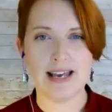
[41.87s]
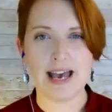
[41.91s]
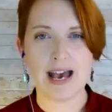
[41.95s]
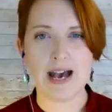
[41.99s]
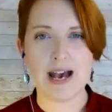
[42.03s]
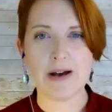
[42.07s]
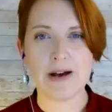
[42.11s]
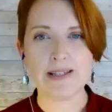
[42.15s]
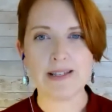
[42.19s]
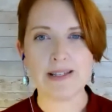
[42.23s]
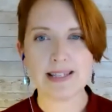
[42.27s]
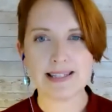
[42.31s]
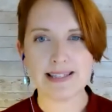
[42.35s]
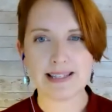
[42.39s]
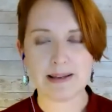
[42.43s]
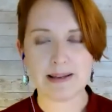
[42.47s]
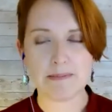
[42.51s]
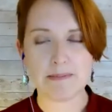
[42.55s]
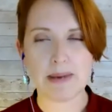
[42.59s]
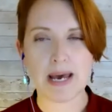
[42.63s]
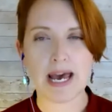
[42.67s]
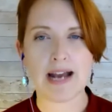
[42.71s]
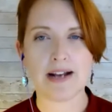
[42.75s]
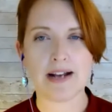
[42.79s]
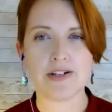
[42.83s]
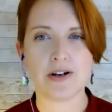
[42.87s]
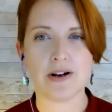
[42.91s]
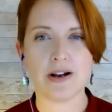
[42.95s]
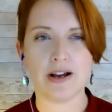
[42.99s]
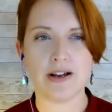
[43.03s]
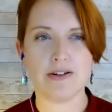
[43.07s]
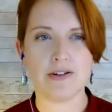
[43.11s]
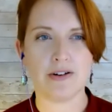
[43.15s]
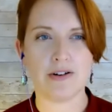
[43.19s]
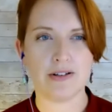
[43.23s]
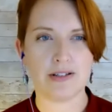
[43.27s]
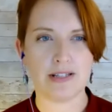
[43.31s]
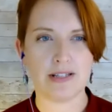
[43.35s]
How does this impact our
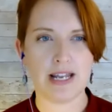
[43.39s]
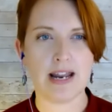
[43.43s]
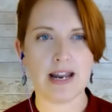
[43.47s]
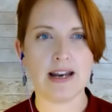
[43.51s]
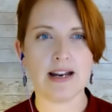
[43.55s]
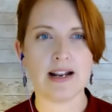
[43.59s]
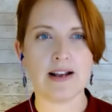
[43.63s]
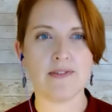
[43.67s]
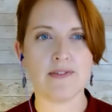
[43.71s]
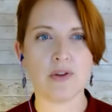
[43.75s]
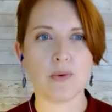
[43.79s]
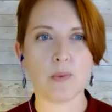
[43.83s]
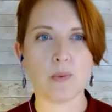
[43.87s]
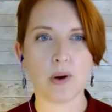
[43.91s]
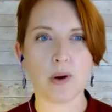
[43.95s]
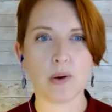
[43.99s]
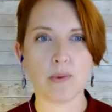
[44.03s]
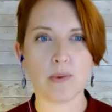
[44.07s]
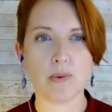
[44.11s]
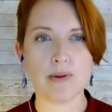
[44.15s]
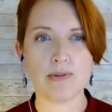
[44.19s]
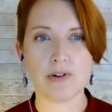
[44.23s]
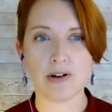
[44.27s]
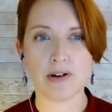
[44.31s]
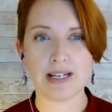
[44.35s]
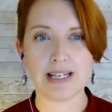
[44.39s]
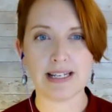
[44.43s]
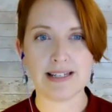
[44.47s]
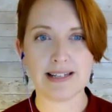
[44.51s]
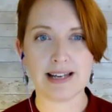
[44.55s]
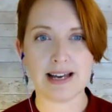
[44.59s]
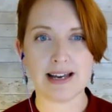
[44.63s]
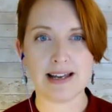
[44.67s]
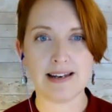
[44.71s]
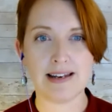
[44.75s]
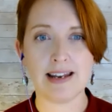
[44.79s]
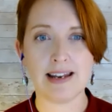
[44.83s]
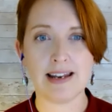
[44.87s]
understanding of the work we've already
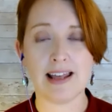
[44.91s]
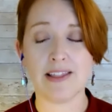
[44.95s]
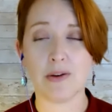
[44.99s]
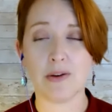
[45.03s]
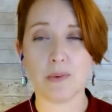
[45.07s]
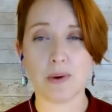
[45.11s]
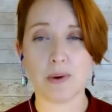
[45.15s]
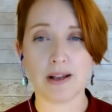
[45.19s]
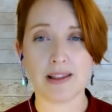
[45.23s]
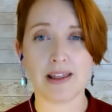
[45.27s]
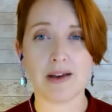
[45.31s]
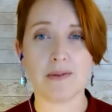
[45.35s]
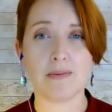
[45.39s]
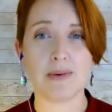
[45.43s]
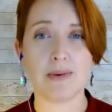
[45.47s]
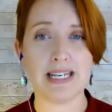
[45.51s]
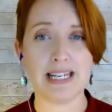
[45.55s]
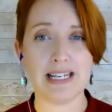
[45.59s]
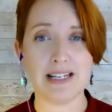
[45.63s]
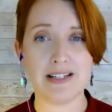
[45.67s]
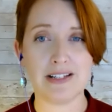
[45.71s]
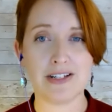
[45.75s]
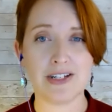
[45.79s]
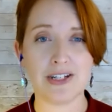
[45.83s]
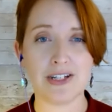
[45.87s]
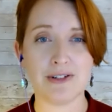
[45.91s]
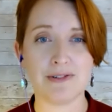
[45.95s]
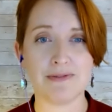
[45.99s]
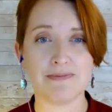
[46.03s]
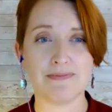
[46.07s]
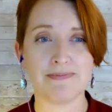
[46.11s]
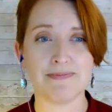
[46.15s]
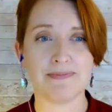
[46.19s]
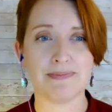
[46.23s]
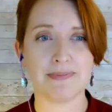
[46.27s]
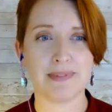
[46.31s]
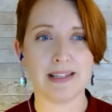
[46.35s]
done and the work that we need to do?